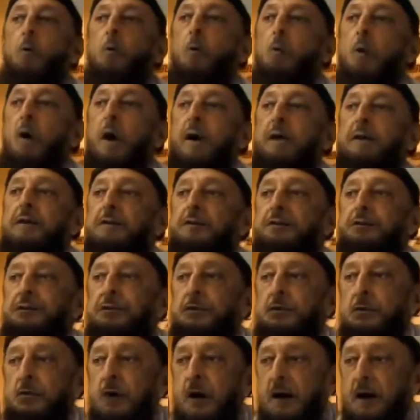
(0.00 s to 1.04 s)

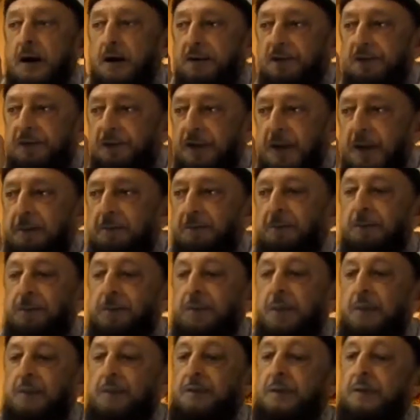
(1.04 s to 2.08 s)
Once you
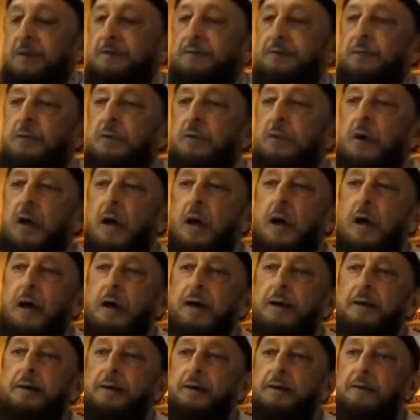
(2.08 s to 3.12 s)
accept that this
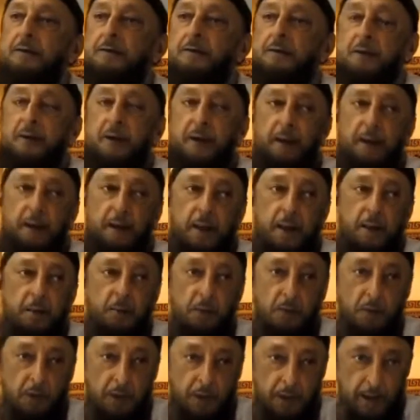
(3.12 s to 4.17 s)
Quran is
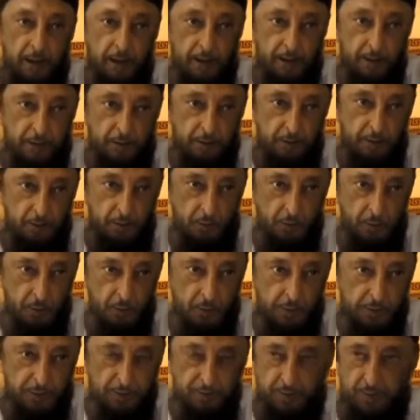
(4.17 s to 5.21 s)
Kalamullah, the
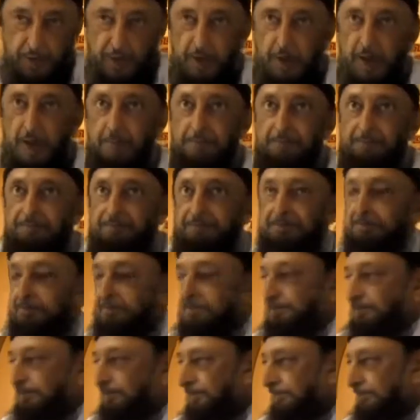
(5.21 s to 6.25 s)
word of Allah,
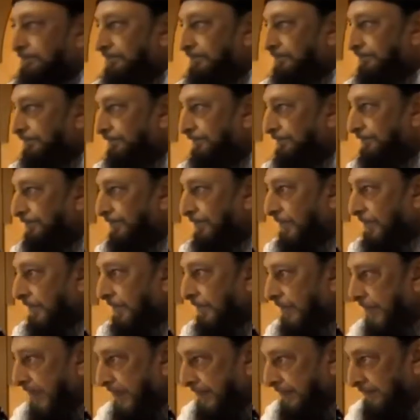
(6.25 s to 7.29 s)

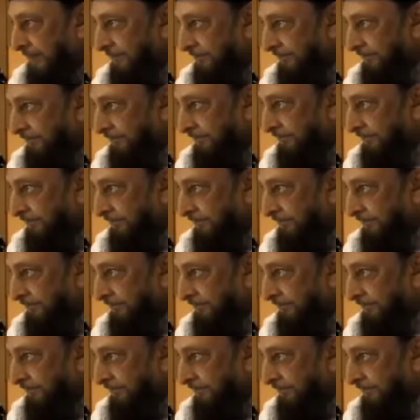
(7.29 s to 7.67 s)
then,